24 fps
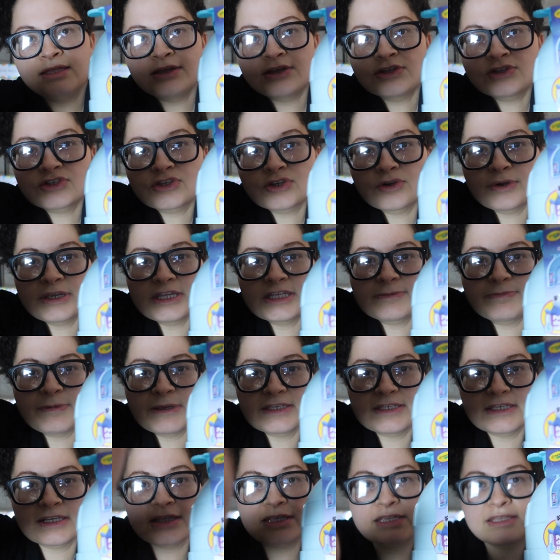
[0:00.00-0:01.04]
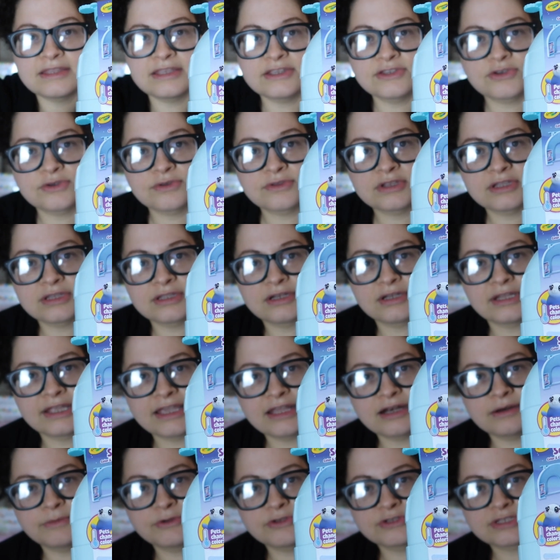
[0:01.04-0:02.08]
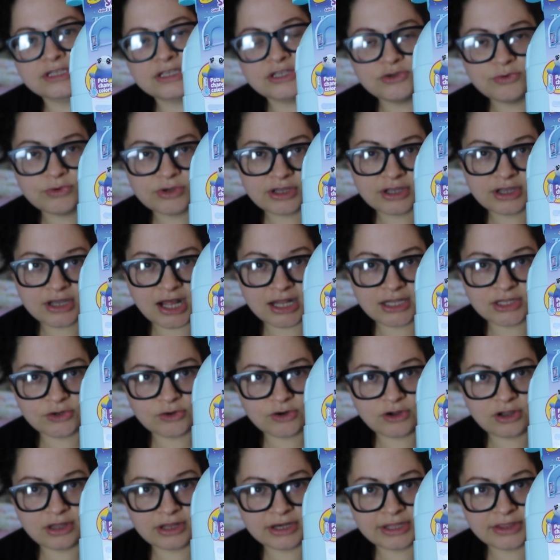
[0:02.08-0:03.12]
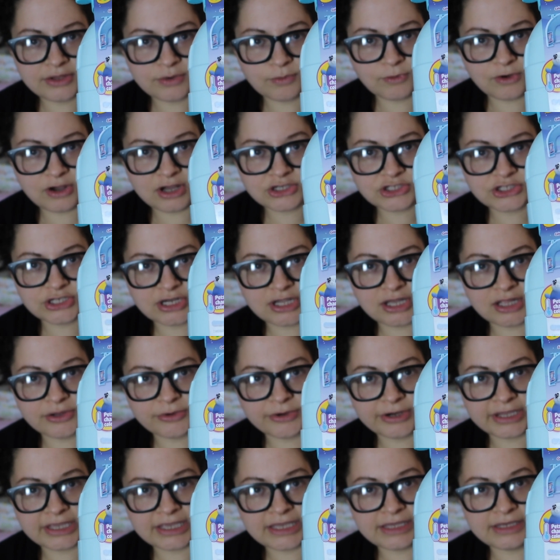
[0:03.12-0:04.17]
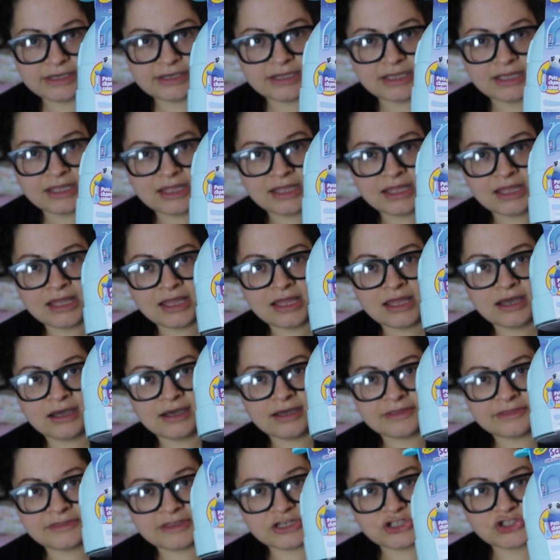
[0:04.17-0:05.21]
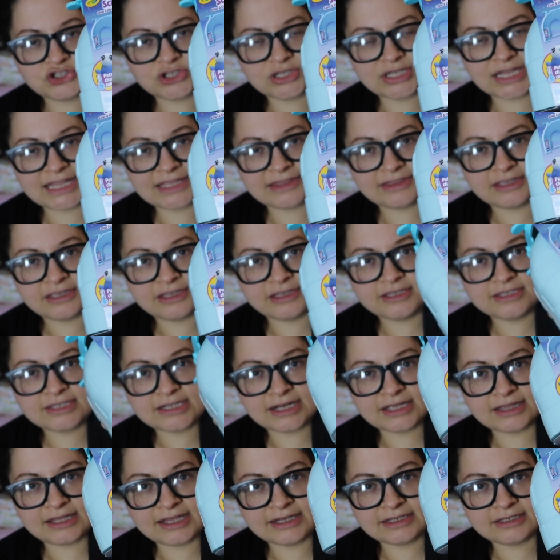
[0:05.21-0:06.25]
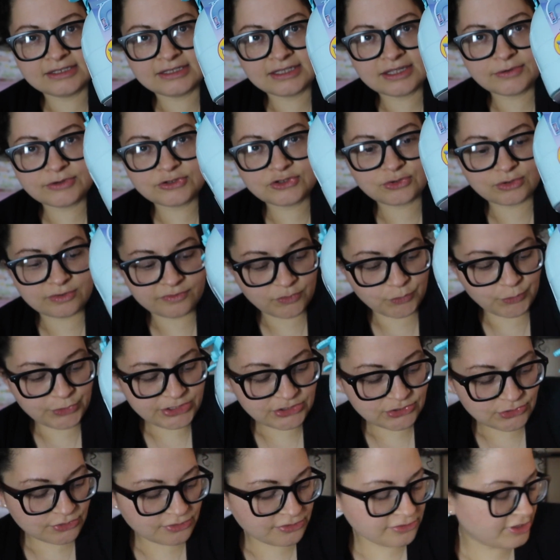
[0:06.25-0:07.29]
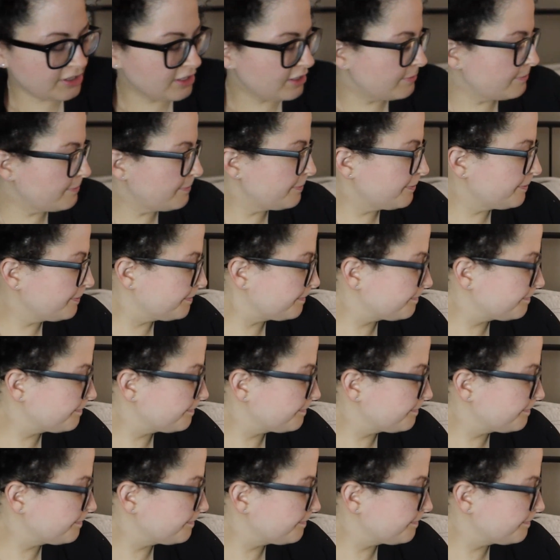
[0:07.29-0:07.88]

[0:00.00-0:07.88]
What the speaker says: So it's basically, these are the little animals that you can color on and then wash and color again. I think she'll like these, and I like that they were sort of a winter theme.